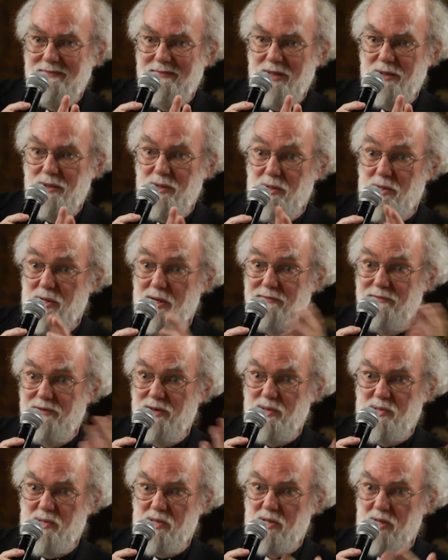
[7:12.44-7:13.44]
that the
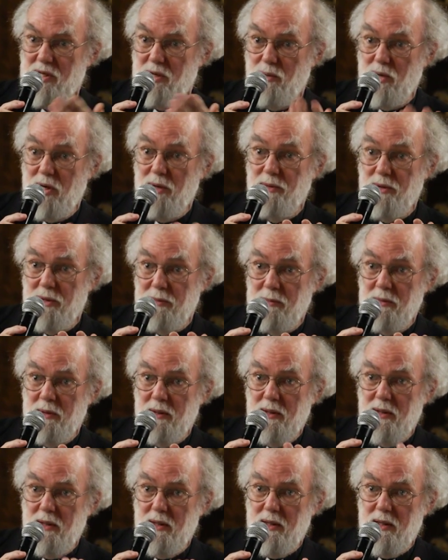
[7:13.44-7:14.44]
diversity around them
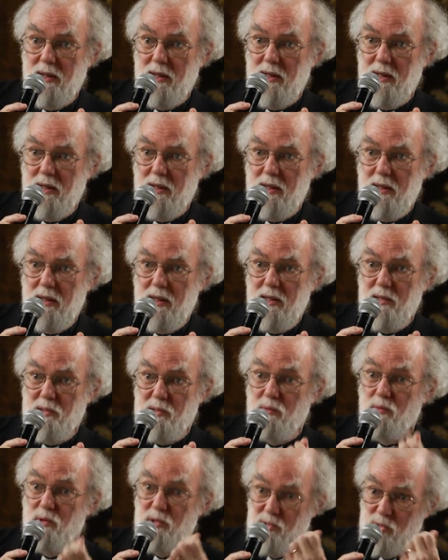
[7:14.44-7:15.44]
is
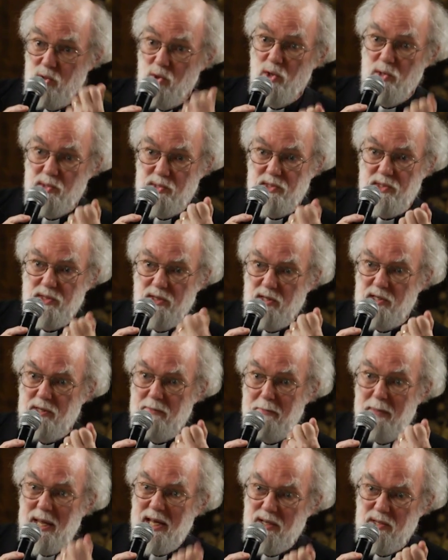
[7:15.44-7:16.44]
a resource, not a
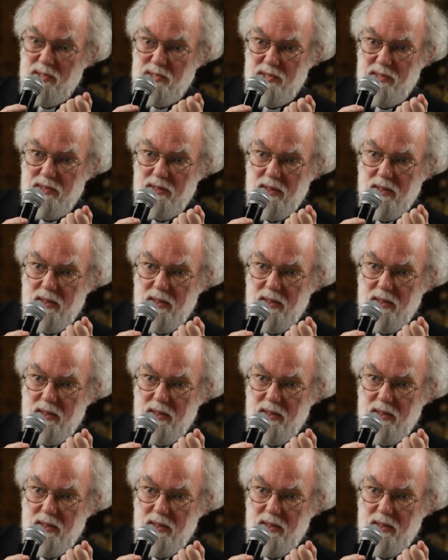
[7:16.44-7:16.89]
menace.